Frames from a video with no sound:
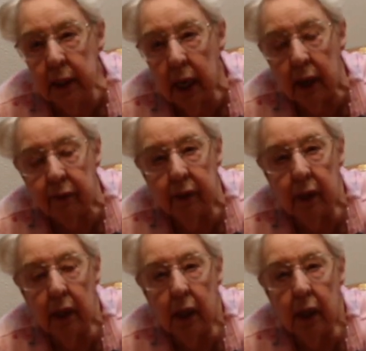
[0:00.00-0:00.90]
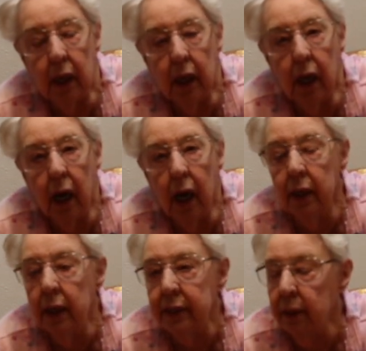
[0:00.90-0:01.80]
have.
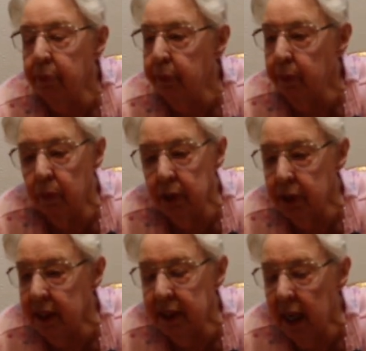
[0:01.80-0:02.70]
They said, but it